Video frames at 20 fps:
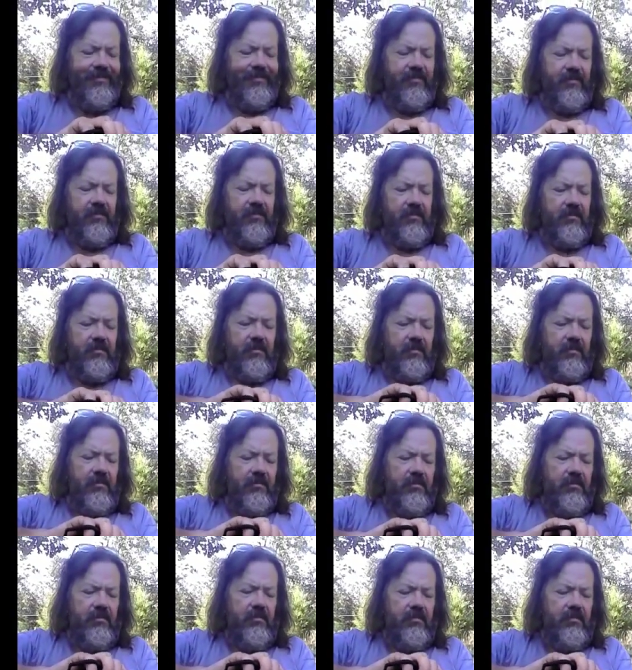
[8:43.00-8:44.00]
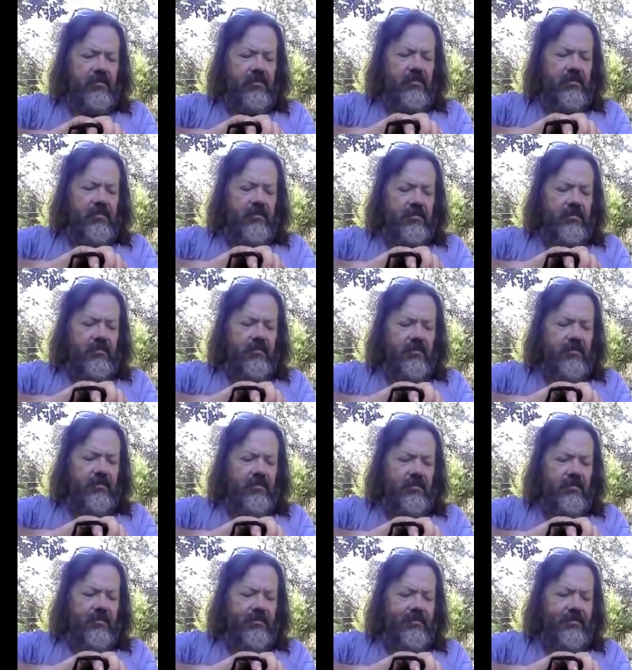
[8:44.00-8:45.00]

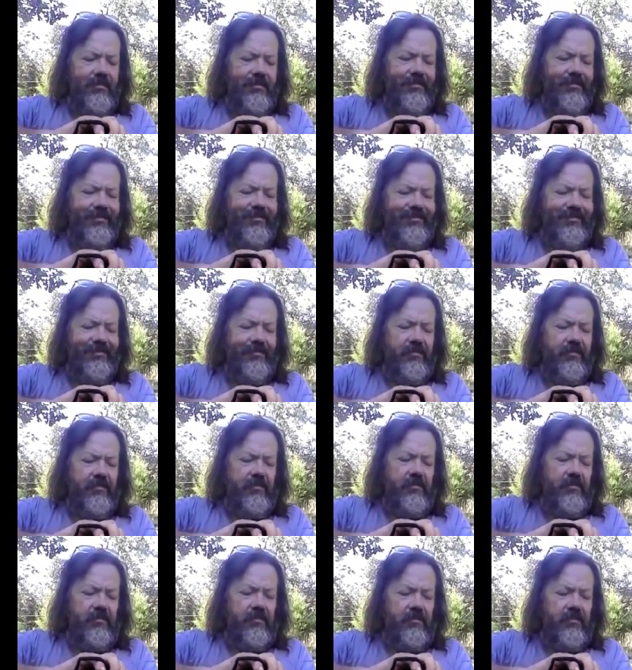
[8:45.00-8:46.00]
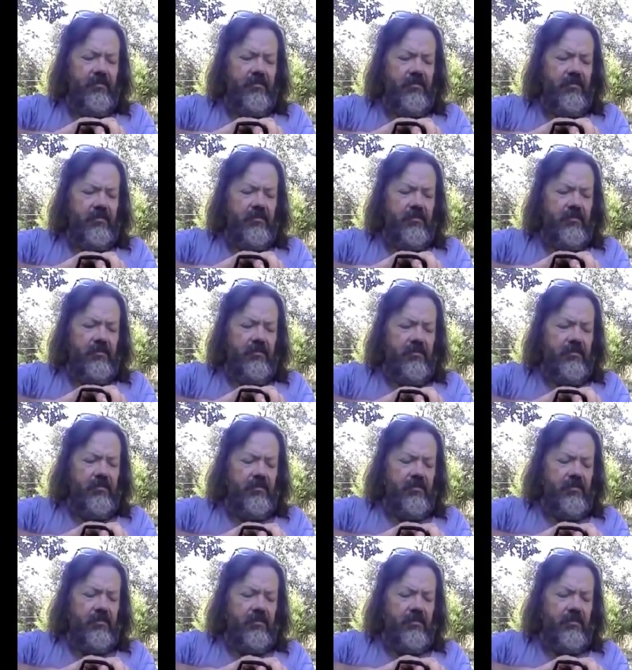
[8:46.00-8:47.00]

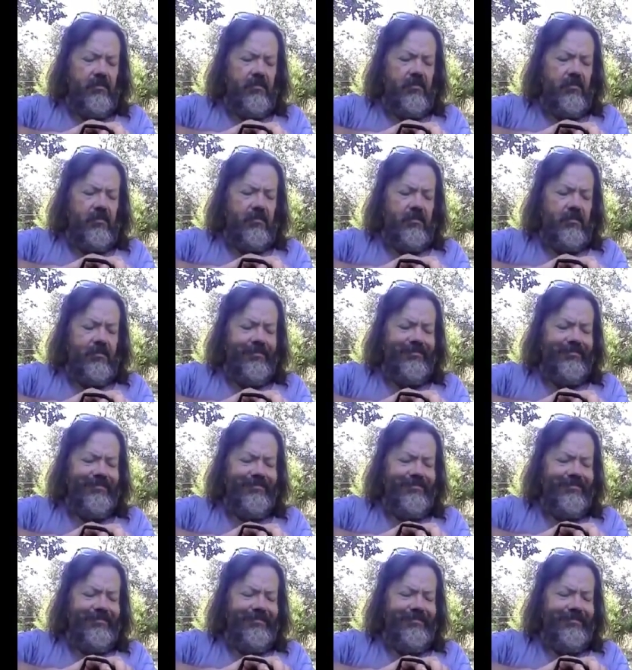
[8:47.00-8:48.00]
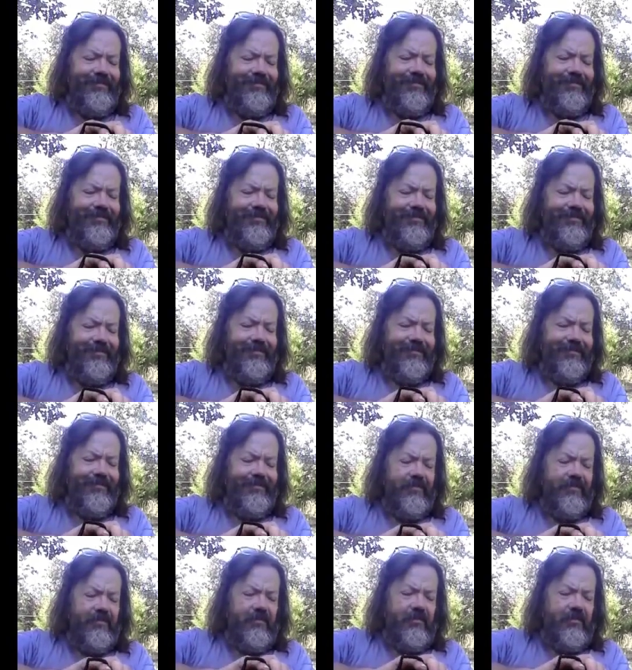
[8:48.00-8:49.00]

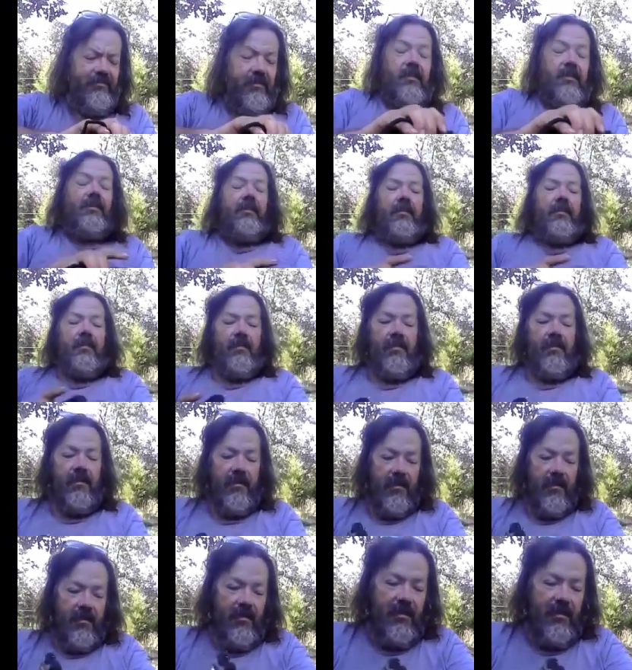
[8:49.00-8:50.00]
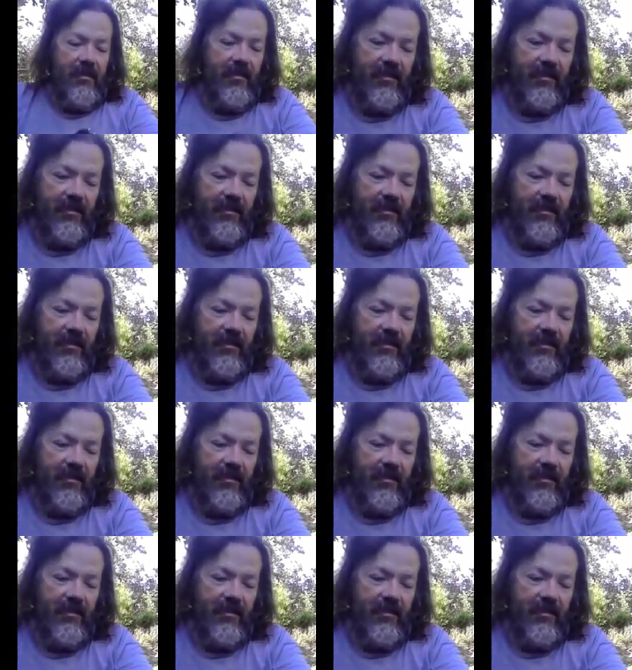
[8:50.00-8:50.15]
No one is speaking in this clip.